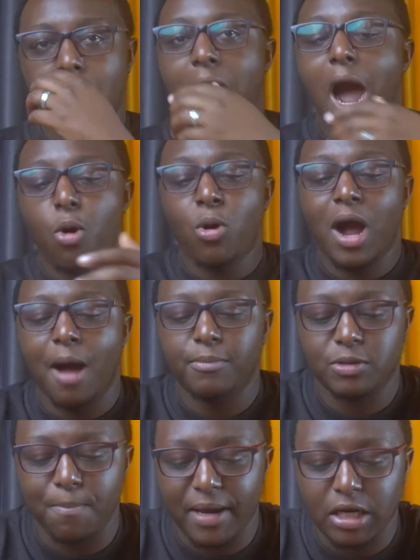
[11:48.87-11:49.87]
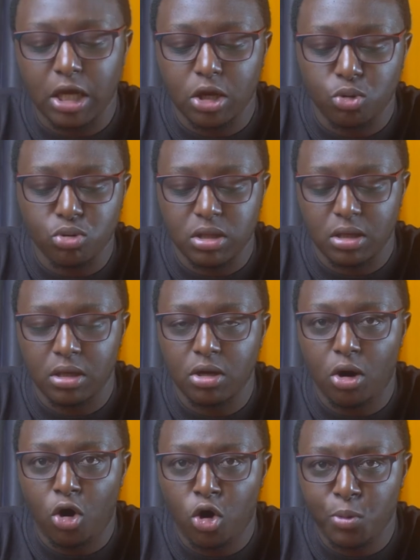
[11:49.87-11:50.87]
how comes Ben Kiruthi
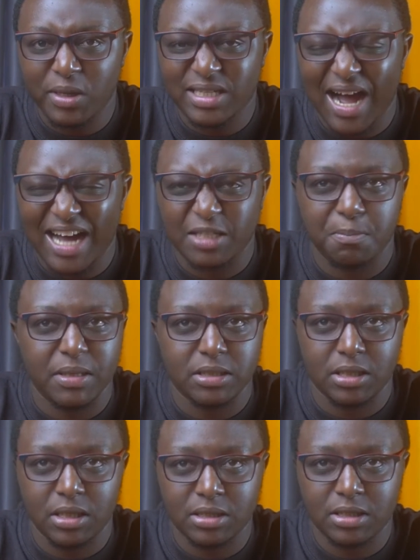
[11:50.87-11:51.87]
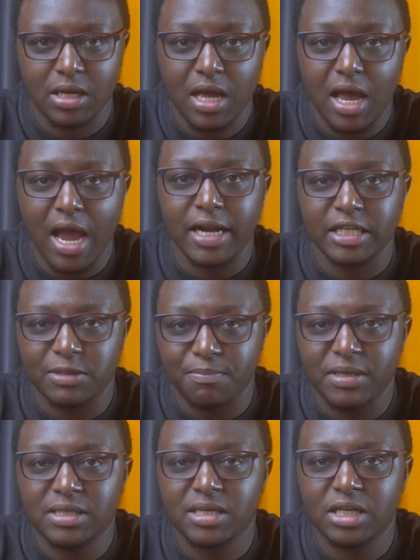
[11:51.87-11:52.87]
always has business, and it's
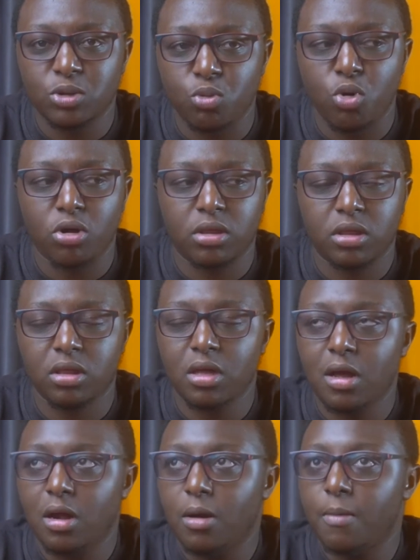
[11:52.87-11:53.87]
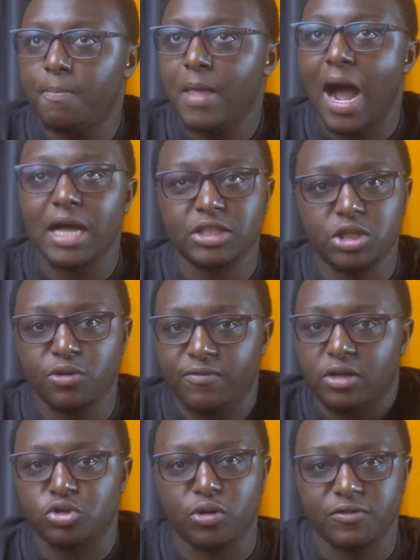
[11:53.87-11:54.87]
business worth hundreds of
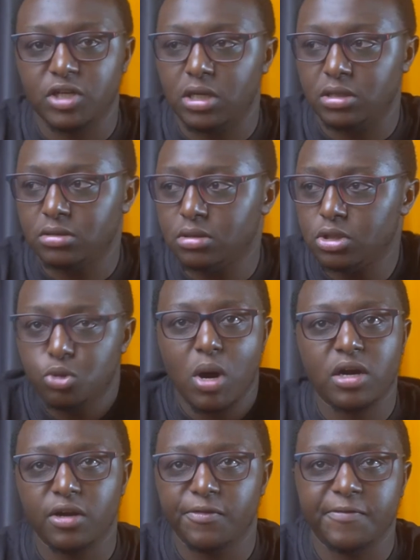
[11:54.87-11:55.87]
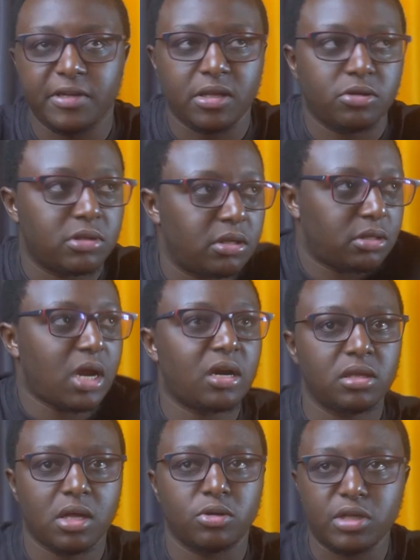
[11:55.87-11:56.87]
thousands of shillings, 250,000,
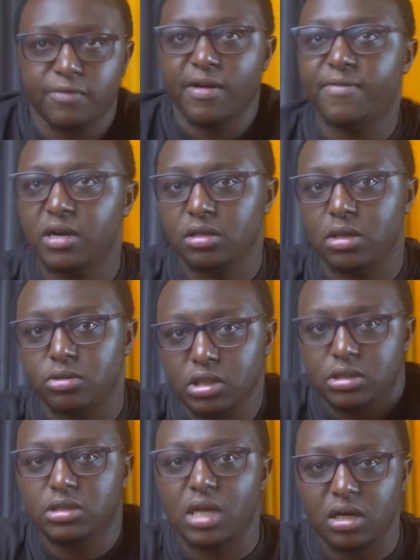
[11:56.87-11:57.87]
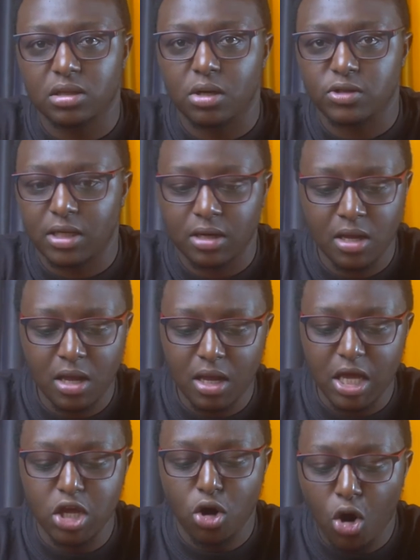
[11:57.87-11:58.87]
300,000, 500,000, 600,000?
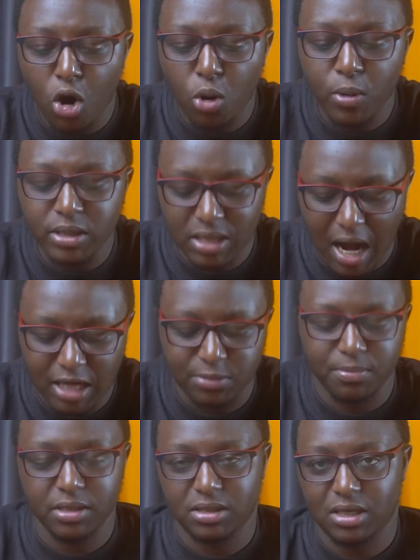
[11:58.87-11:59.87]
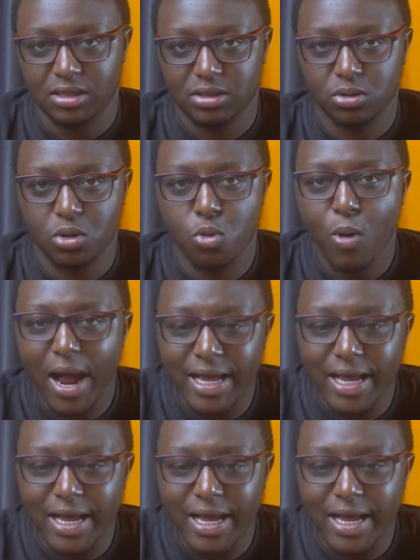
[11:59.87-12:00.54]
He always has business. Why